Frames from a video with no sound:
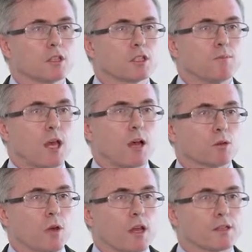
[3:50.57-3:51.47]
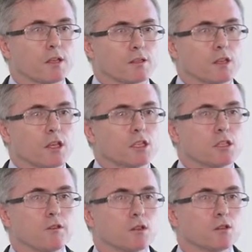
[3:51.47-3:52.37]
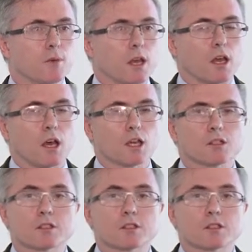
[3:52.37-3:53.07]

to be able to access each individual medication.